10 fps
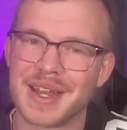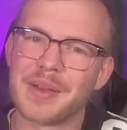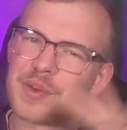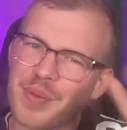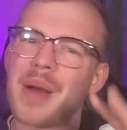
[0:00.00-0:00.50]

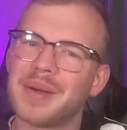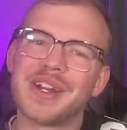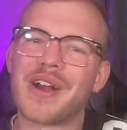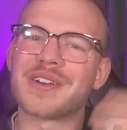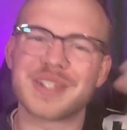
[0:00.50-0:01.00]
And you probably
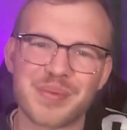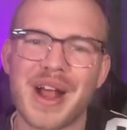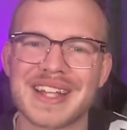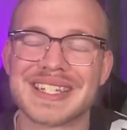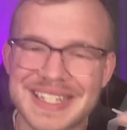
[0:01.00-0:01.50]
aren't
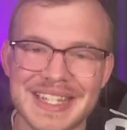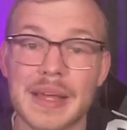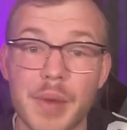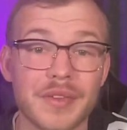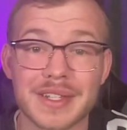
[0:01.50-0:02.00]
surprised to see
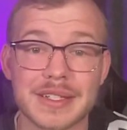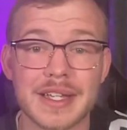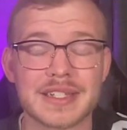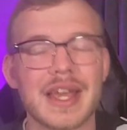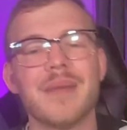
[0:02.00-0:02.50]
them on this
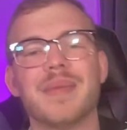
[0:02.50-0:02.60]
list,